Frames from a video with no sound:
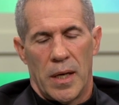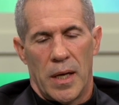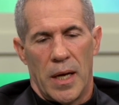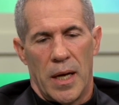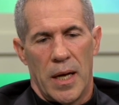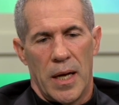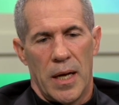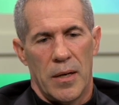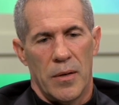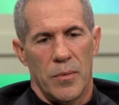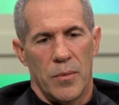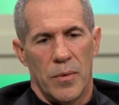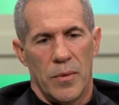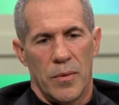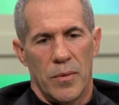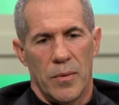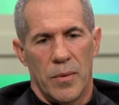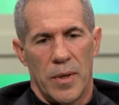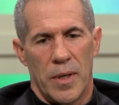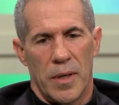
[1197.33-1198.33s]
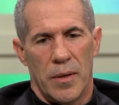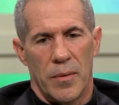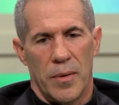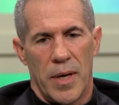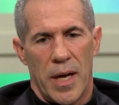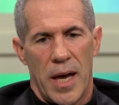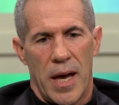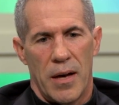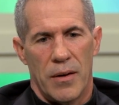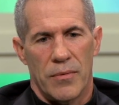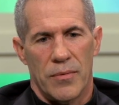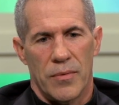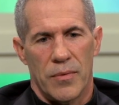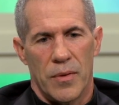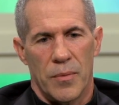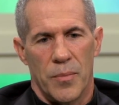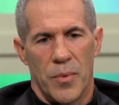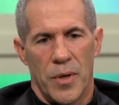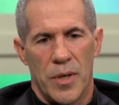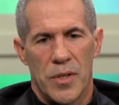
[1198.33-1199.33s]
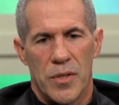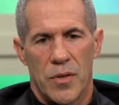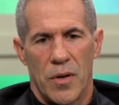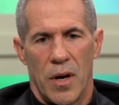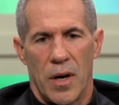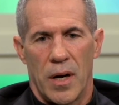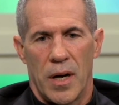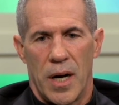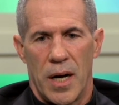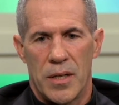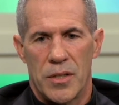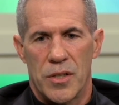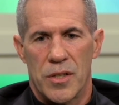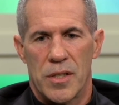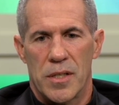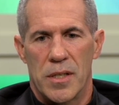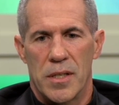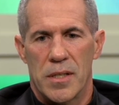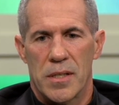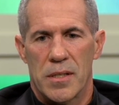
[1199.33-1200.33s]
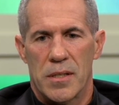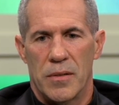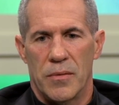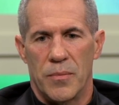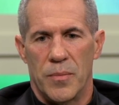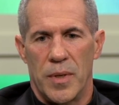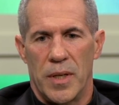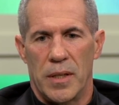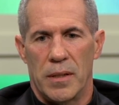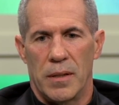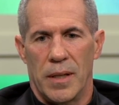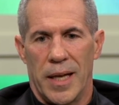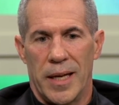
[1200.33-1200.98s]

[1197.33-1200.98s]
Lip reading: And we have a pretty strong consciousness of being